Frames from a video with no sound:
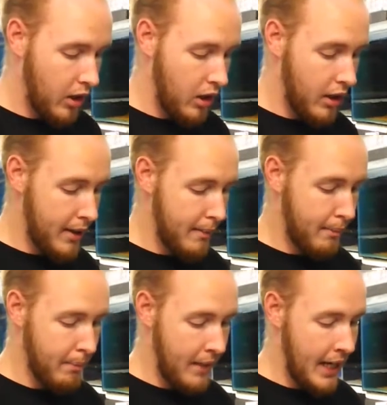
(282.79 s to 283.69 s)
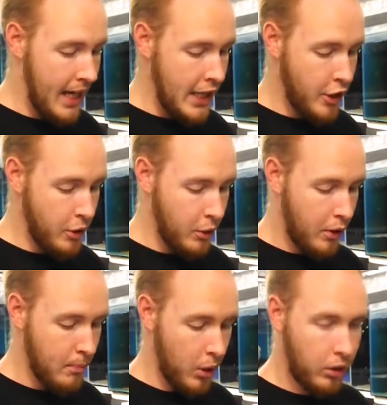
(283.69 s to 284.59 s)
I
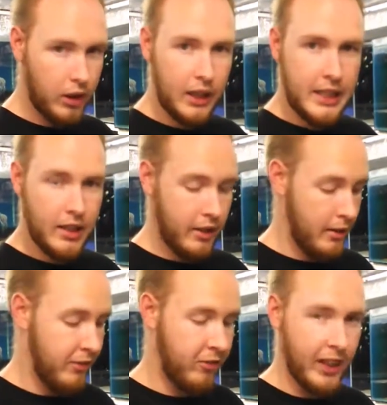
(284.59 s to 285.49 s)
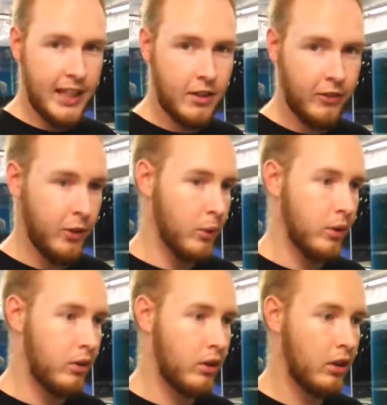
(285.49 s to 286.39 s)
use mostly flake
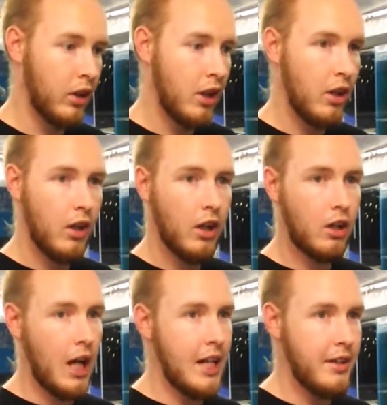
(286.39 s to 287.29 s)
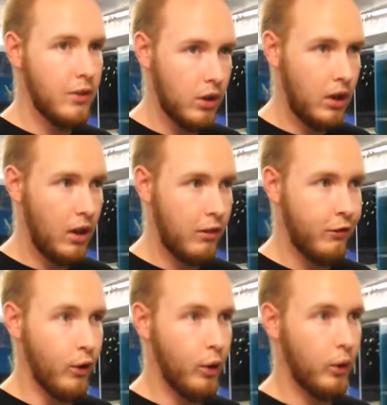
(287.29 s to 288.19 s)
foods, granular
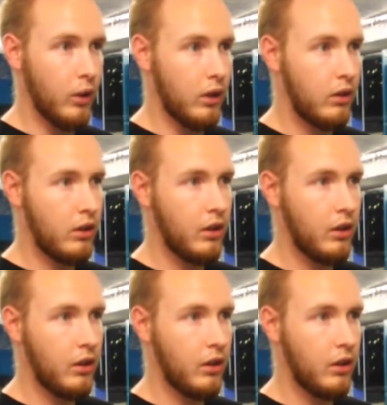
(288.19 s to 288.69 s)
foods,